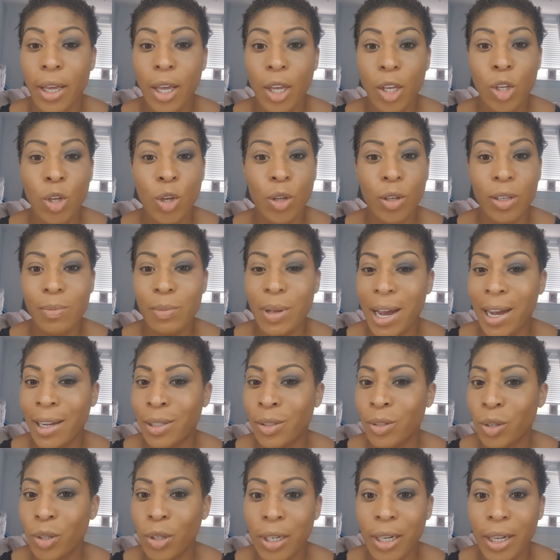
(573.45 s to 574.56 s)
You can add
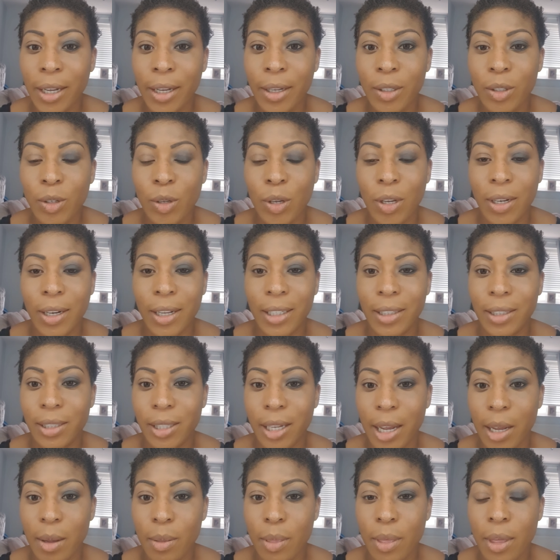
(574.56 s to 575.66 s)
colour, you can add
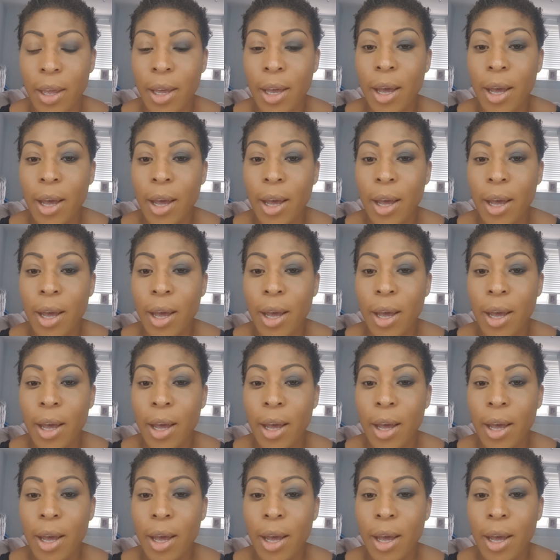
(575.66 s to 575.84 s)
depth.